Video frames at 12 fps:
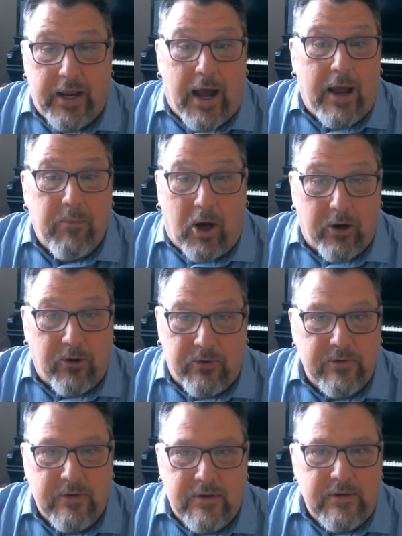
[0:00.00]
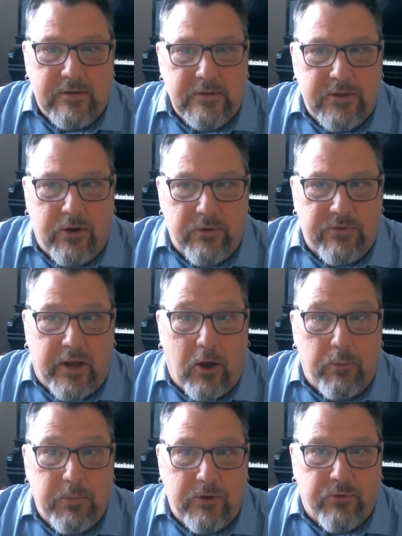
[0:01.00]
AI model, to
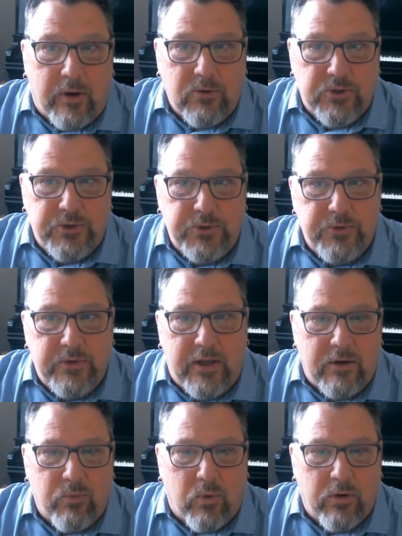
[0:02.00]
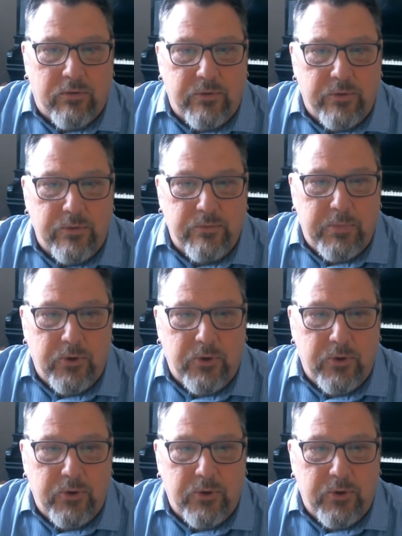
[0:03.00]
help me troubleshoot and work through